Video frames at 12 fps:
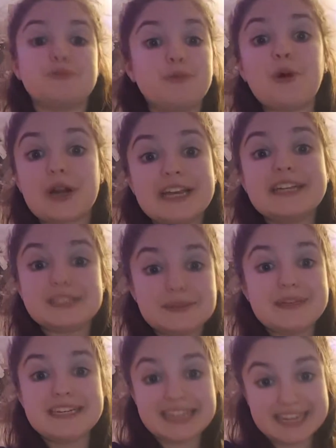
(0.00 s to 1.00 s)
working to
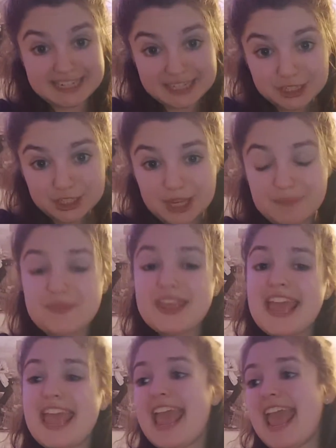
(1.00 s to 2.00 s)
be a dietitian,
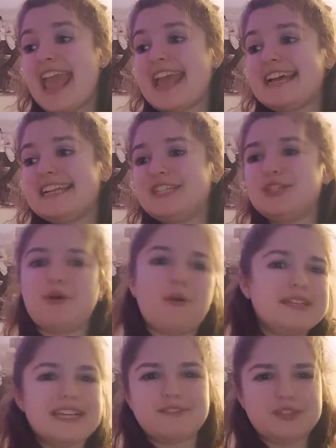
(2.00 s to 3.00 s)
and you
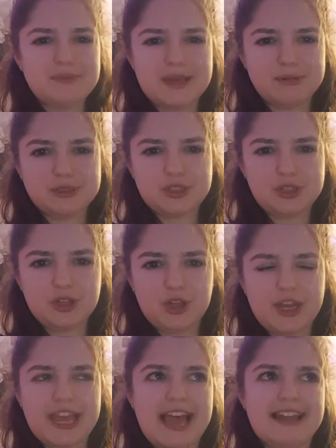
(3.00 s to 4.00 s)
always have to be able to
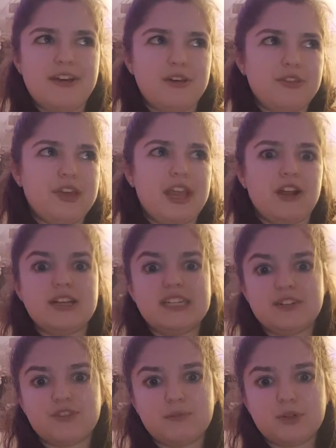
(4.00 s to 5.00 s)
look at healthcare in
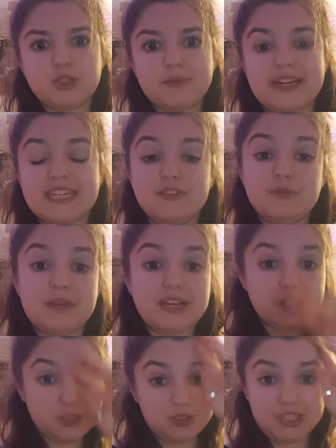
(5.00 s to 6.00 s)
different perspectives
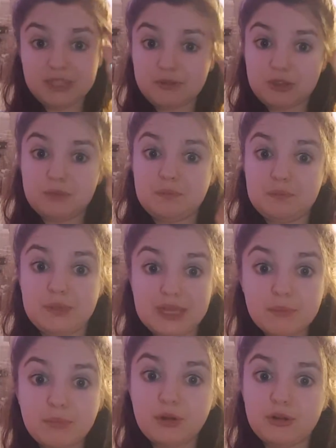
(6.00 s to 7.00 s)
because you're dealing with
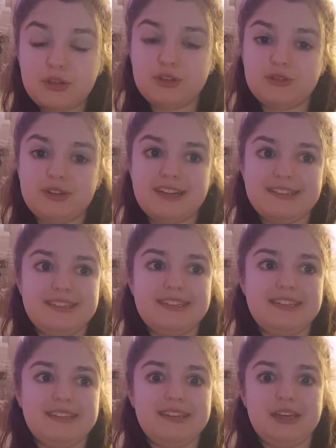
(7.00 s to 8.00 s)
people. You're not
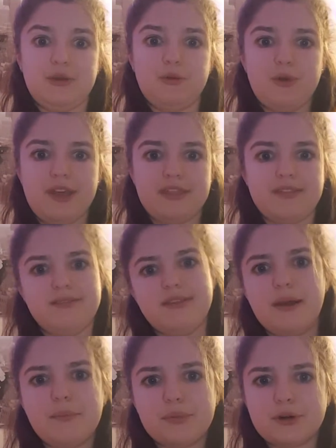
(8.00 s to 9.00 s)
dealing with
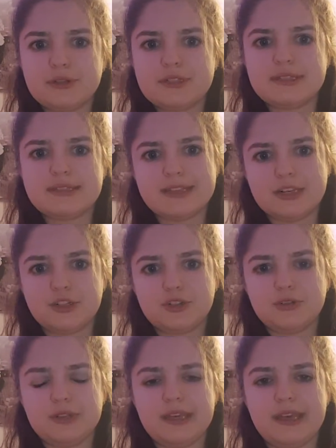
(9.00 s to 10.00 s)
numbers
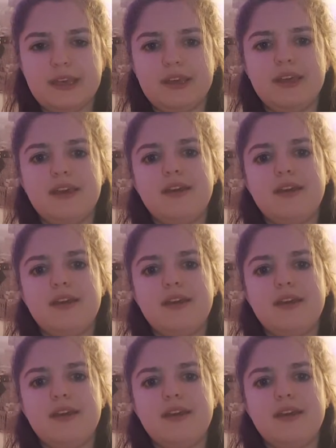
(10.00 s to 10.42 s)
essentially